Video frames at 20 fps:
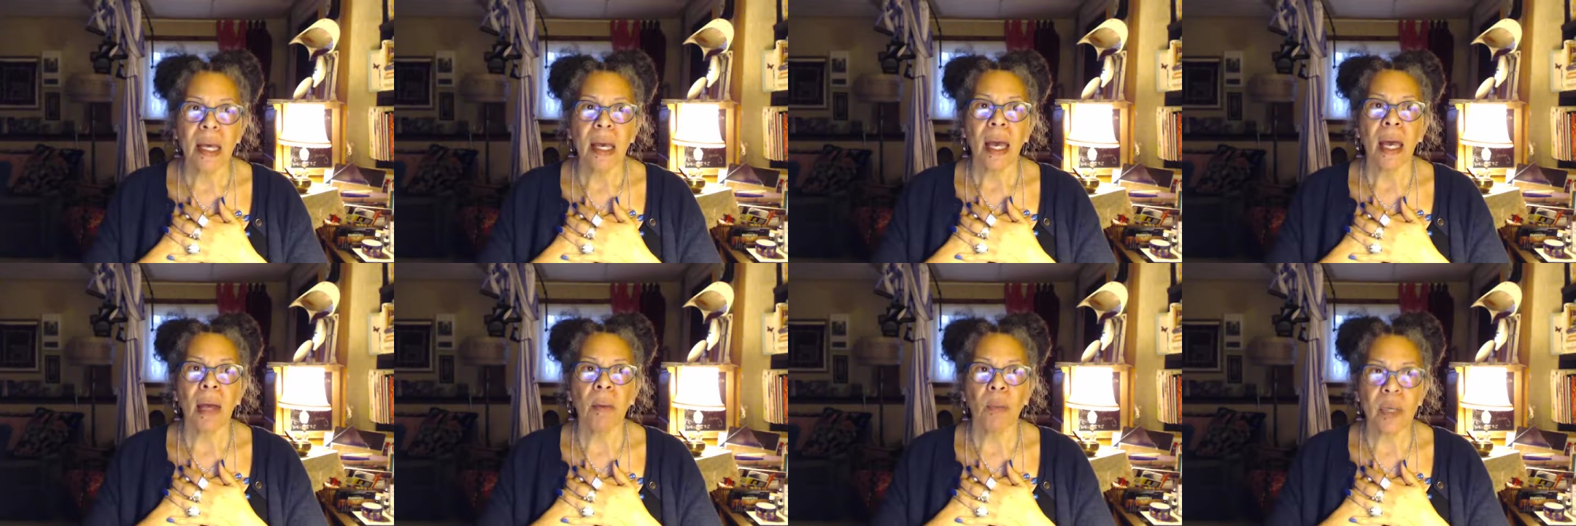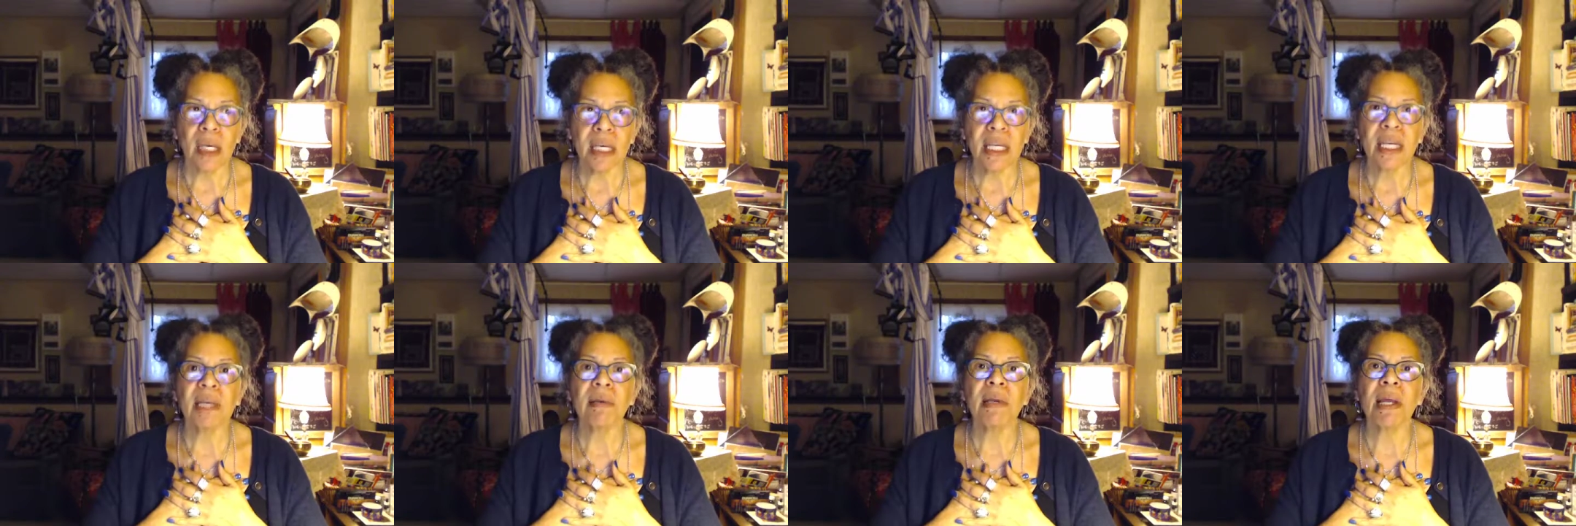And we
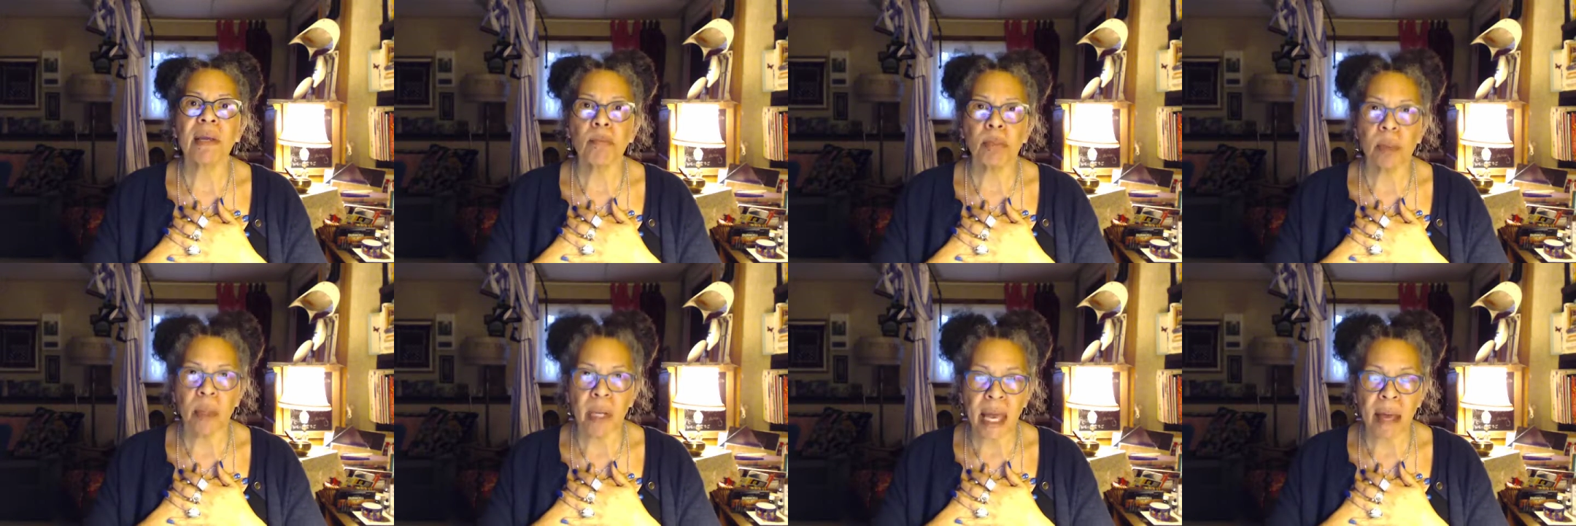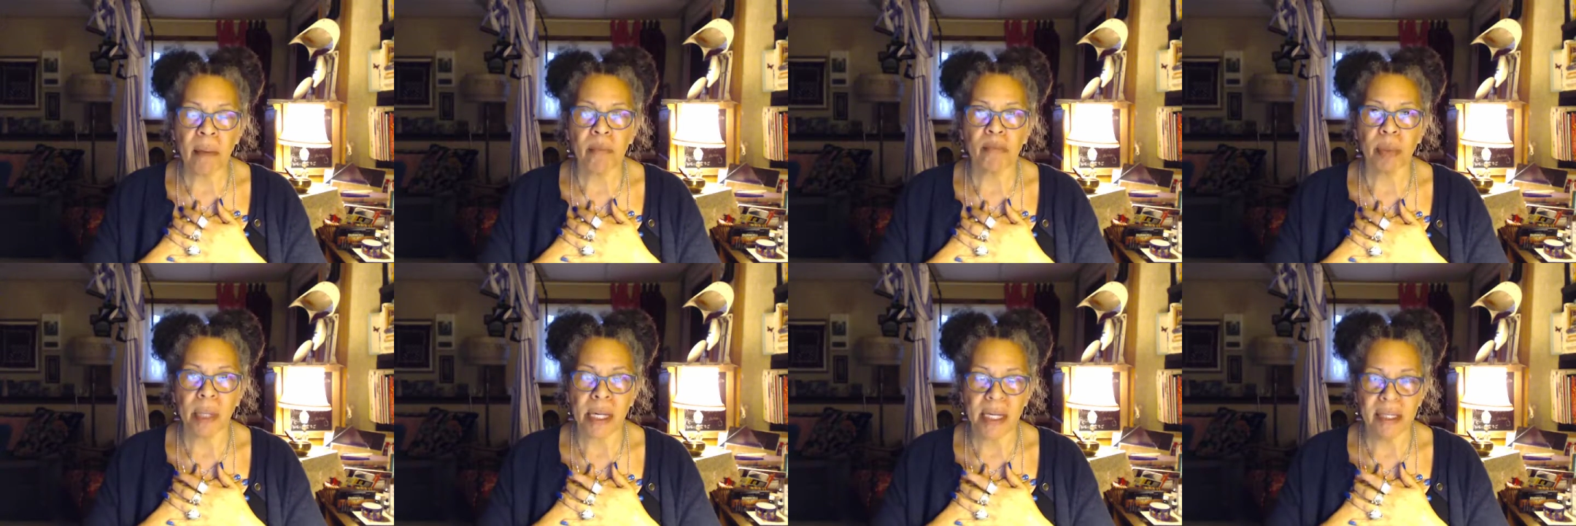can
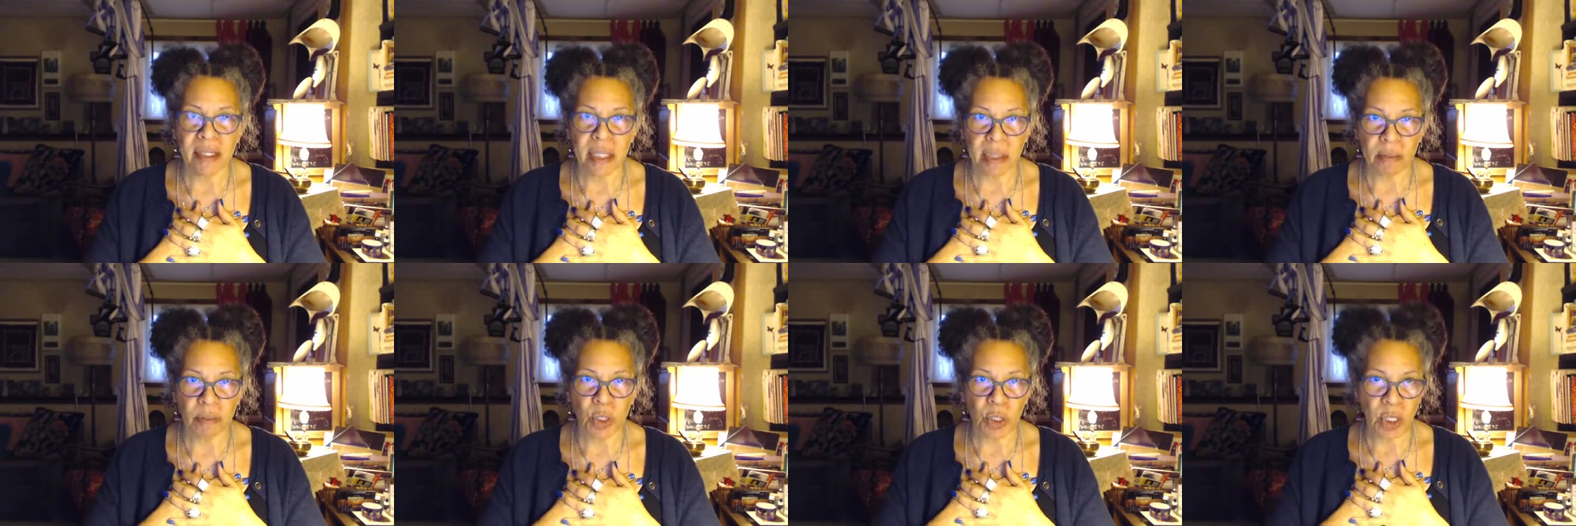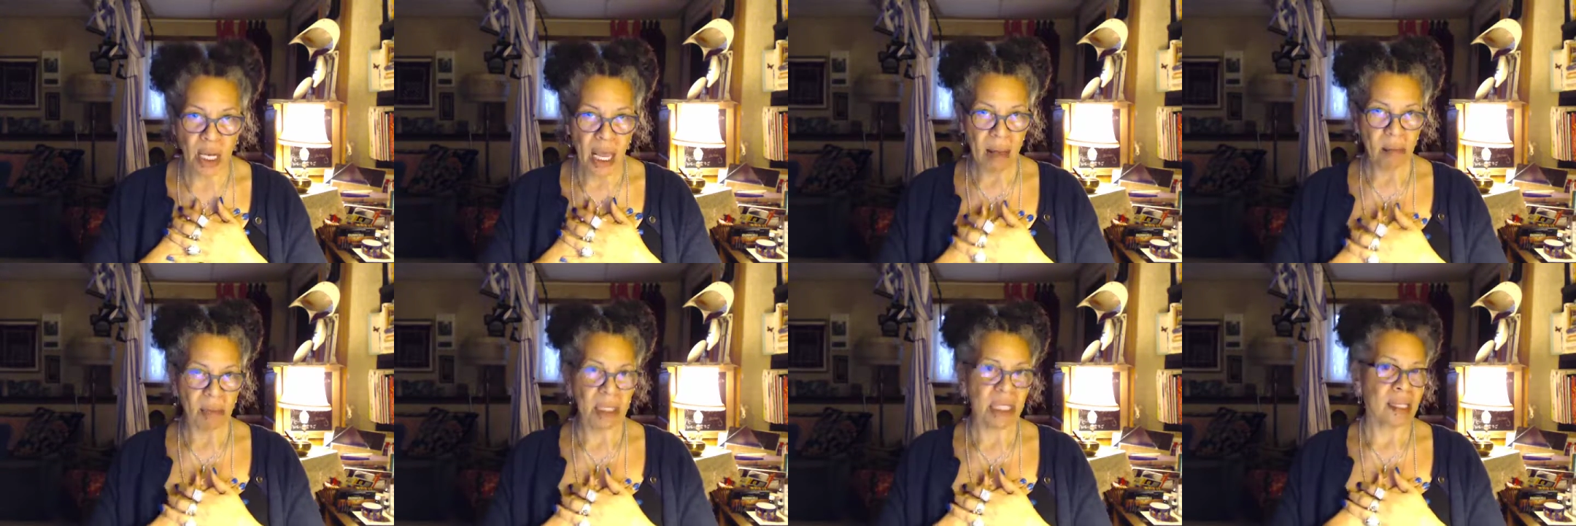embrace them
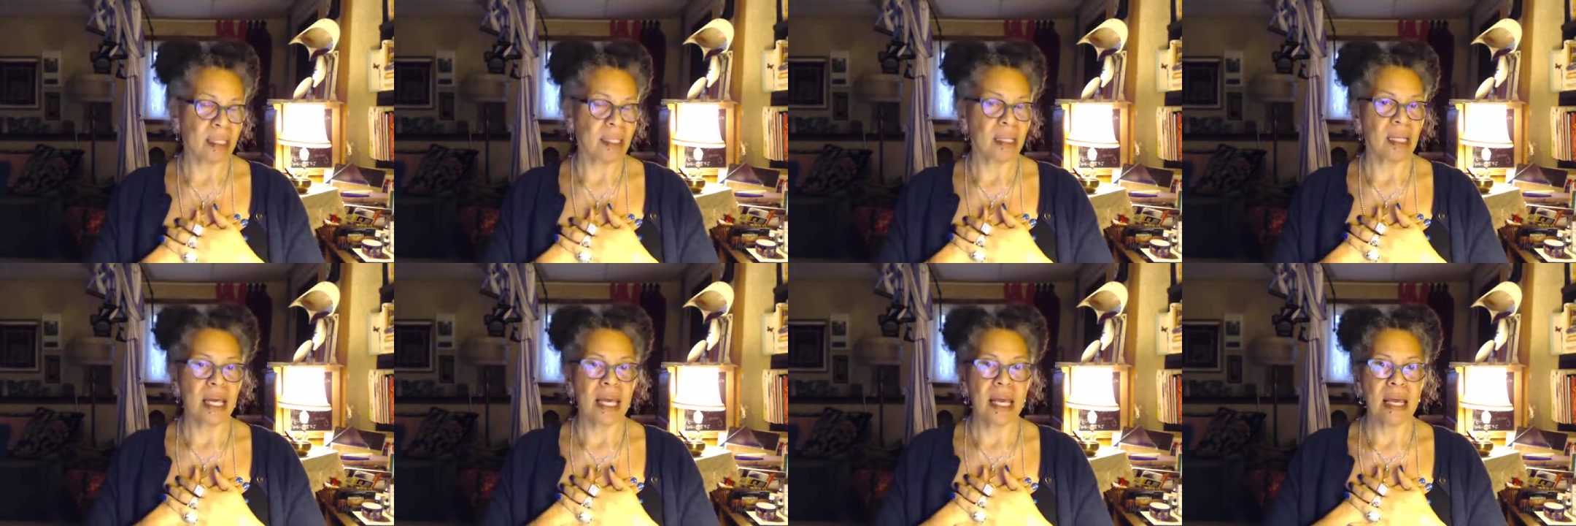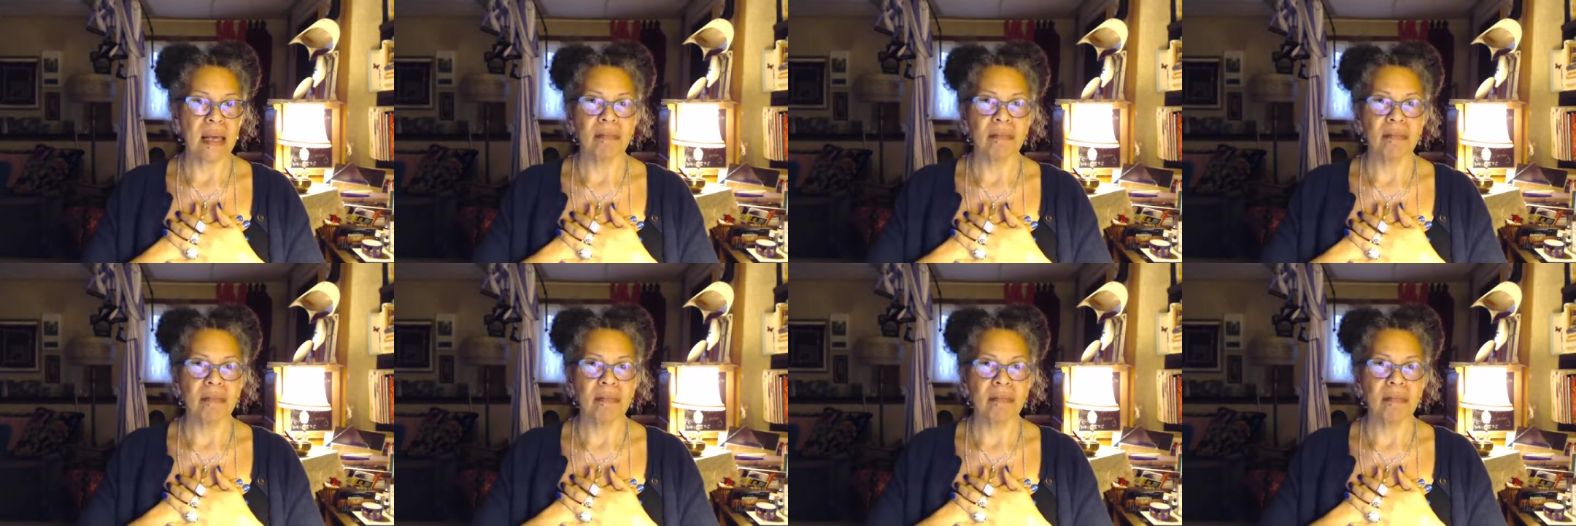shamelessly,